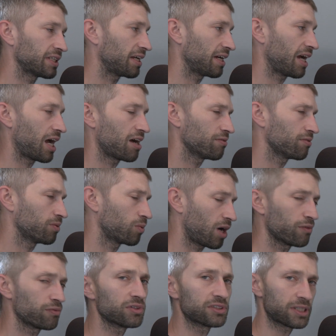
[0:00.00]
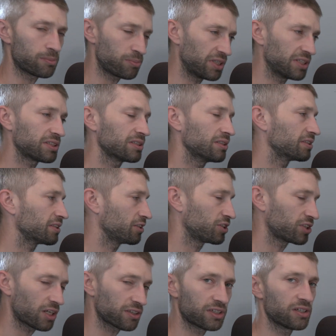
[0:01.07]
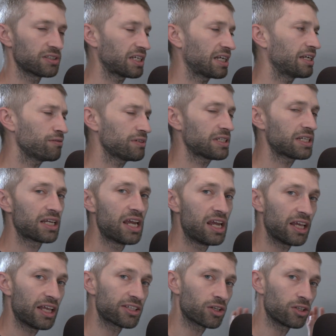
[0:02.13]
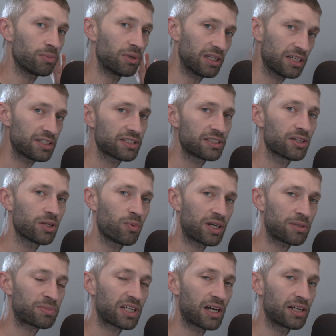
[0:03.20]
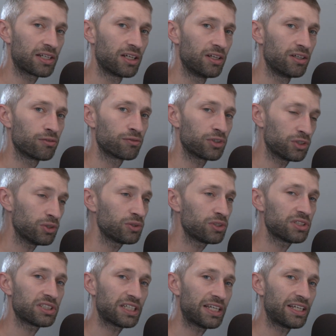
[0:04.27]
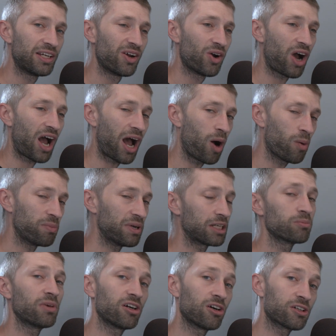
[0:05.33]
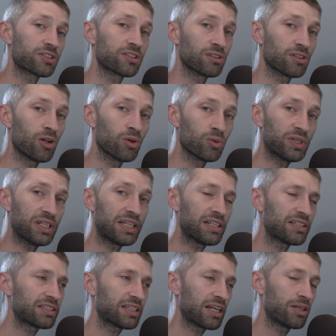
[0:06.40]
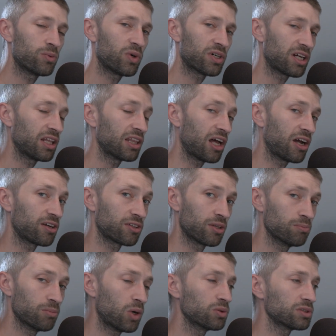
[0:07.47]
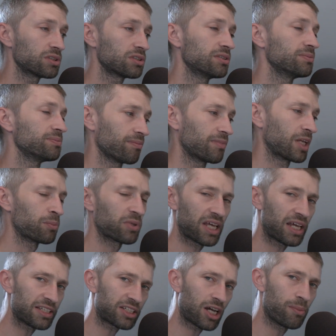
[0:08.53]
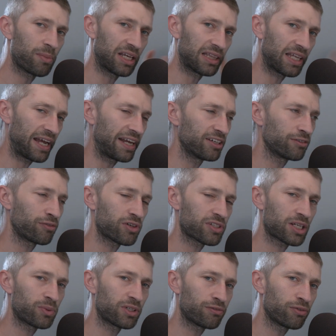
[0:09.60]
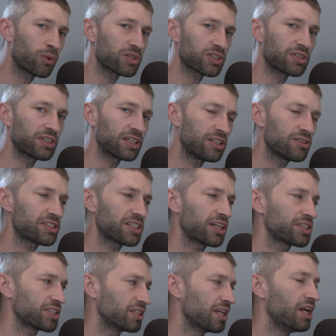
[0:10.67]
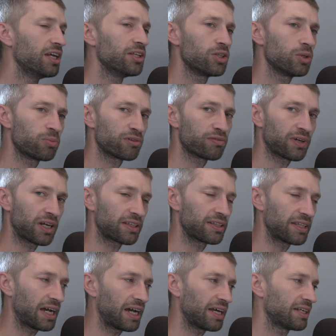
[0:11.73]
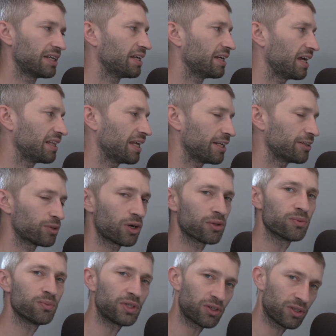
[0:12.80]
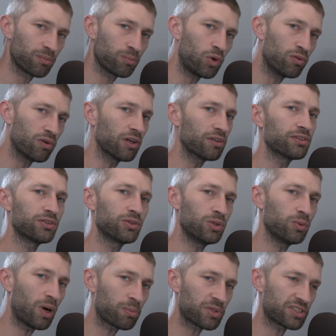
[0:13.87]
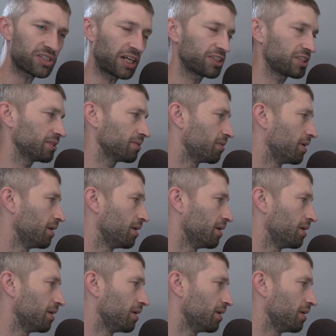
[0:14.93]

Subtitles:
that I have, rifles and pistols and shotguns, and everything is going to be listed on the website for you to see how big my arsenal already is and what I like the most. But that is coming later. First, I want to focus on the gear section to perfect that, and later on we're going to move on to the weapon section.